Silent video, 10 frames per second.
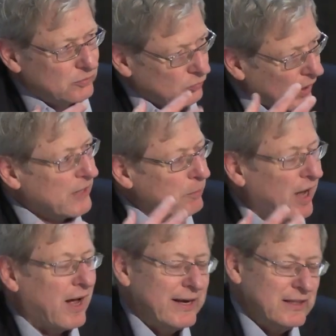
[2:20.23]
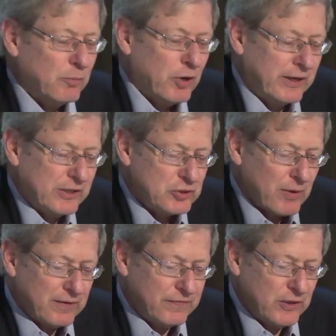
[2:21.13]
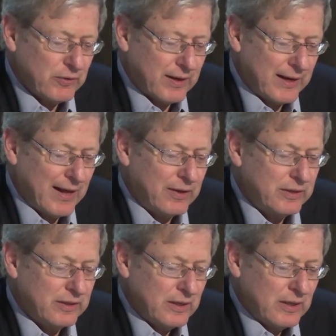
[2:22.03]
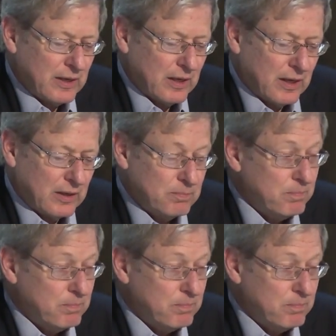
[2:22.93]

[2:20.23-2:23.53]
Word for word: running behind the markets, try to figure out how to uh,